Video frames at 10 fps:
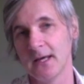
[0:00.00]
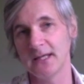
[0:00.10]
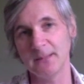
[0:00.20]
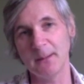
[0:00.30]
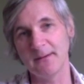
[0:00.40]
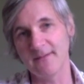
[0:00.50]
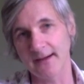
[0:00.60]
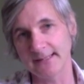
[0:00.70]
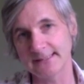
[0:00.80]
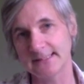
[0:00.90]
They may be very
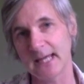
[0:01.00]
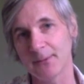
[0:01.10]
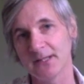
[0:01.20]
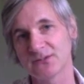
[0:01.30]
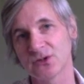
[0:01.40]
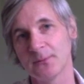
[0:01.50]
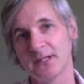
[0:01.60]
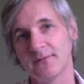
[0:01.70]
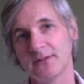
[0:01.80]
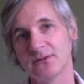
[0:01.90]
stable in some
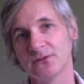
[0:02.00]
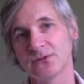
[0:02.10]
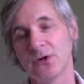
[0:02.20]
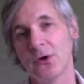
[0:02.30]
individuals,